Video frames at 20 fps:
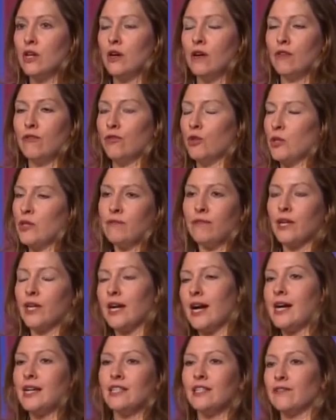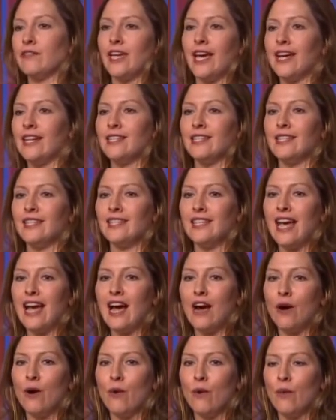for different kinds of cases
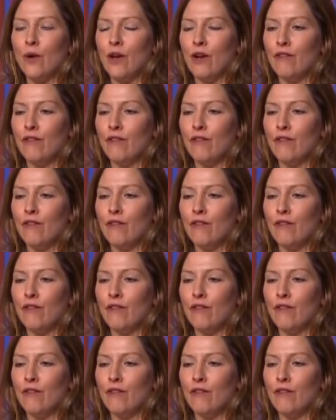how